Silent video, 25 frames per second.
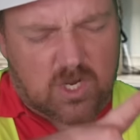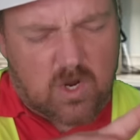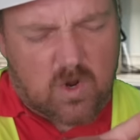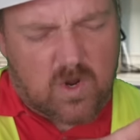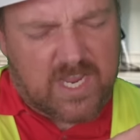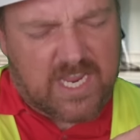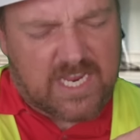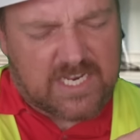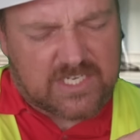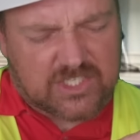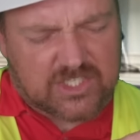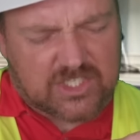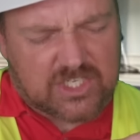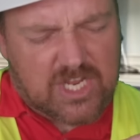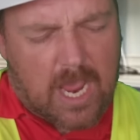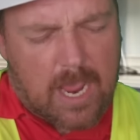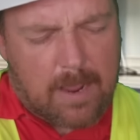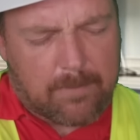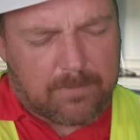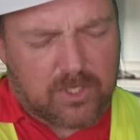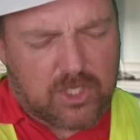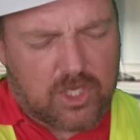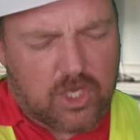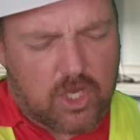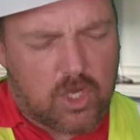go ahead and
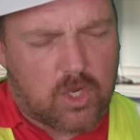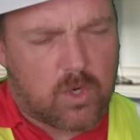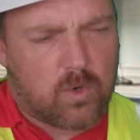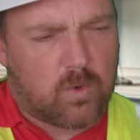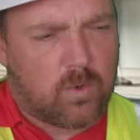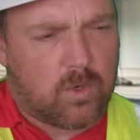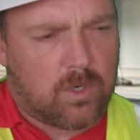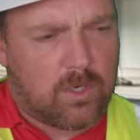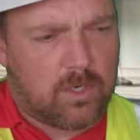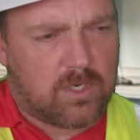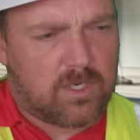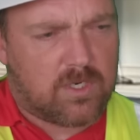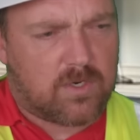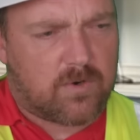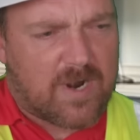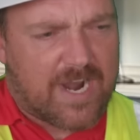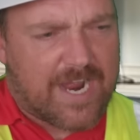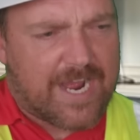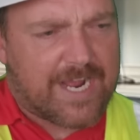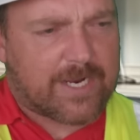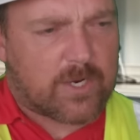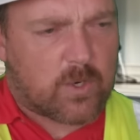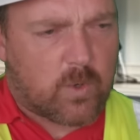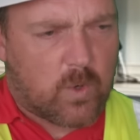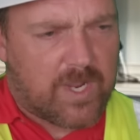stop you
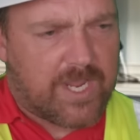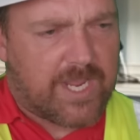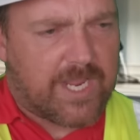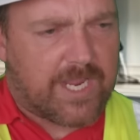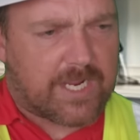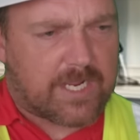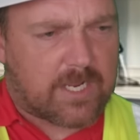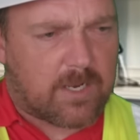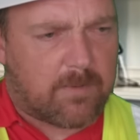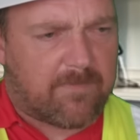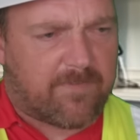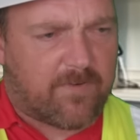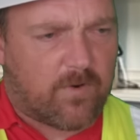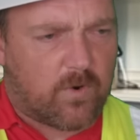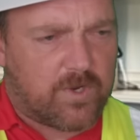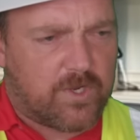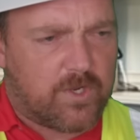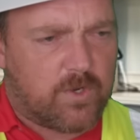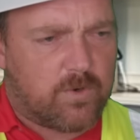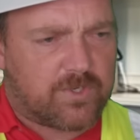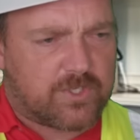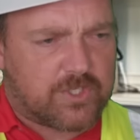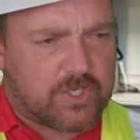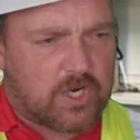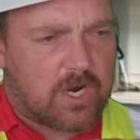right quick before
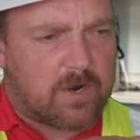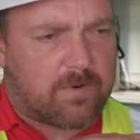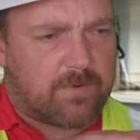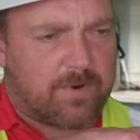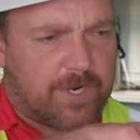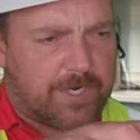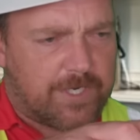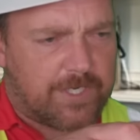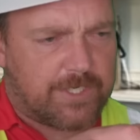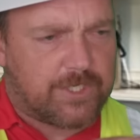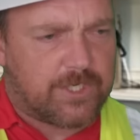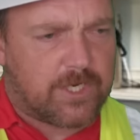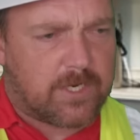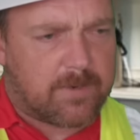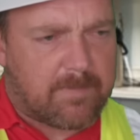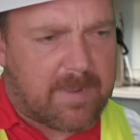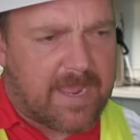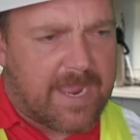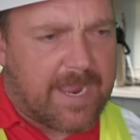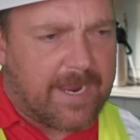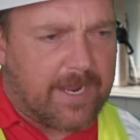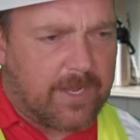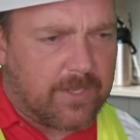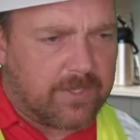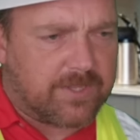you start running your
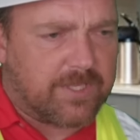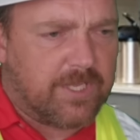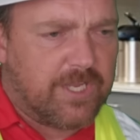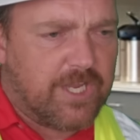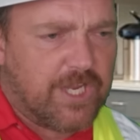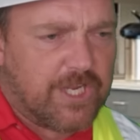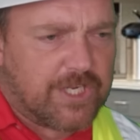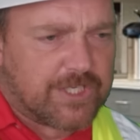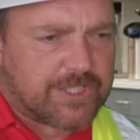mouth.